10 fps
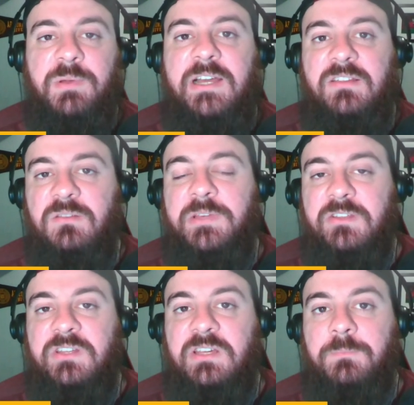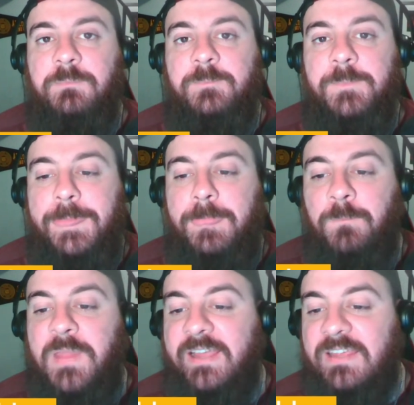possibility
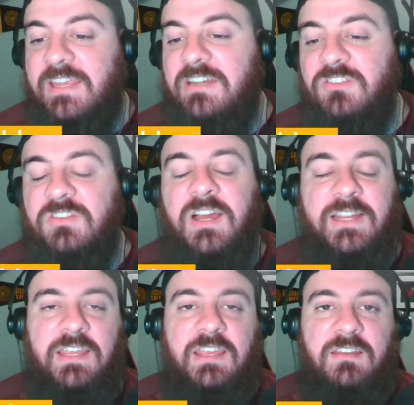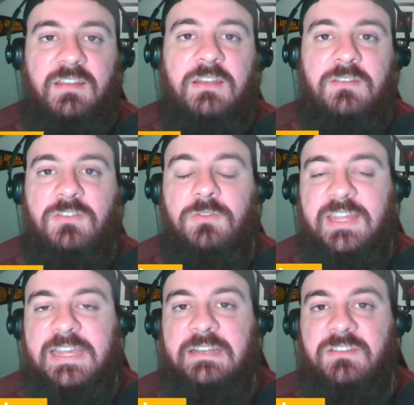that he does not get into
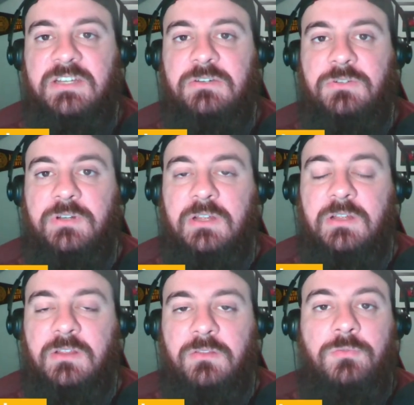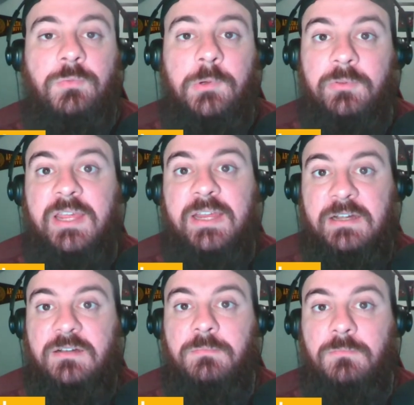the end zone through the
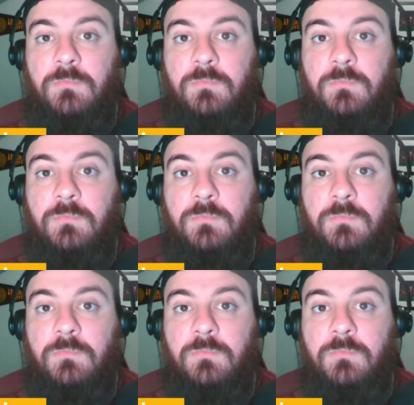air.